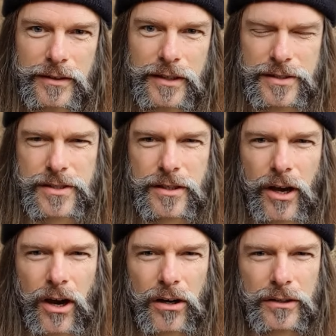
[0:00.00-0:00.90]
It's a
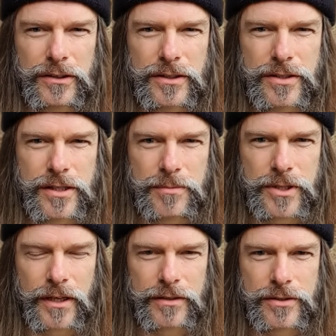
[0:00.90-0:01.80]
hard
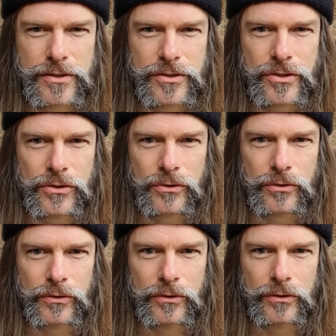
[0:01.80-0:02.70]
subject
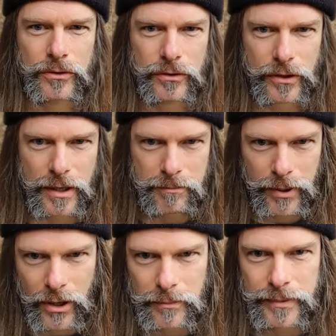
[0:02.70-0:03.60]
to
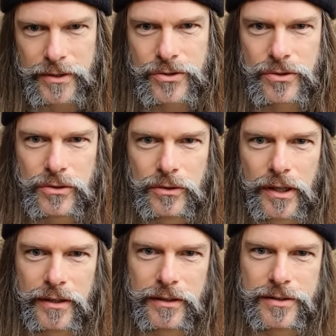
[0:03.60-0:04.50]
impart because
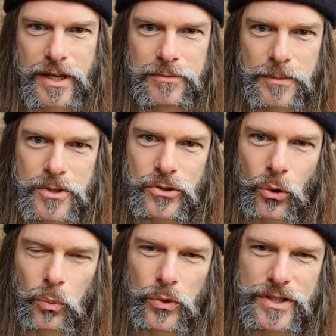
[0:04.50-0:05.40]
at the same time as
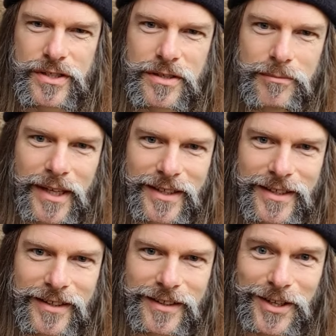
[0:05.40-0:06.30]
not wanting to make
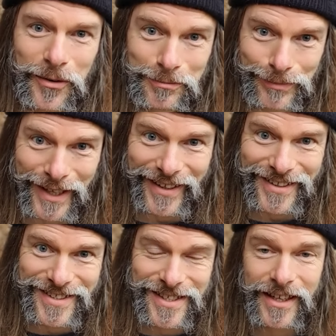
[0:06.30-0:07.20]
it
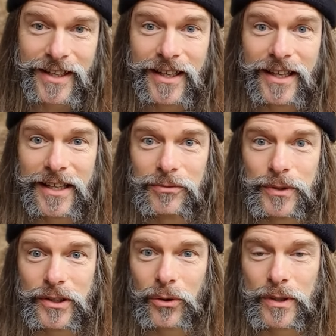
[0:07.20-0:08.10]
complex, if
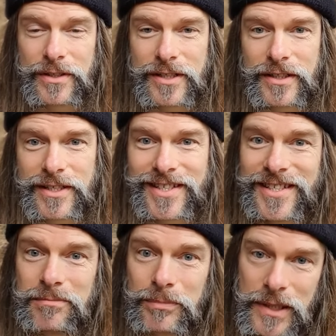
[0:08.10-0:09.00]
we go into the
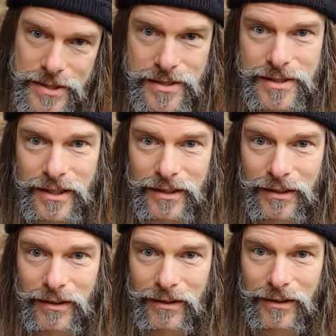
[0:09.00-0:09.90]
simplicity,
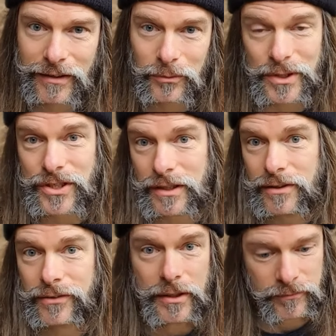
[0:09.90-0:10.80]
which it can
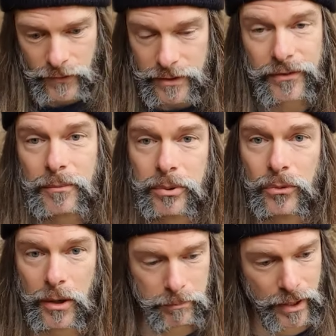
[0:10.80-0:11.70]
seem very
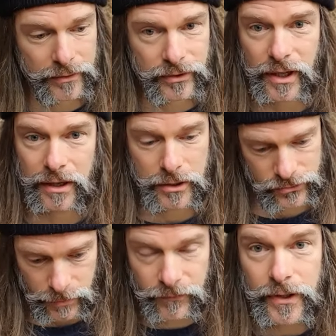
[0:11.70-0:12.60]
simple, I'm passing it, because
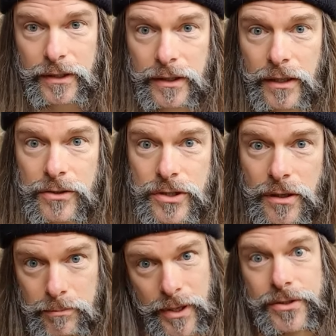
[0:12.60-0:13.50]
I'm feeling the energy,
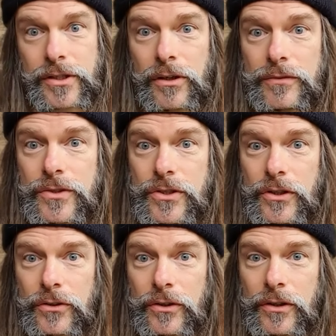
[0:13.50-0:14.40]
I'm passing it over to you.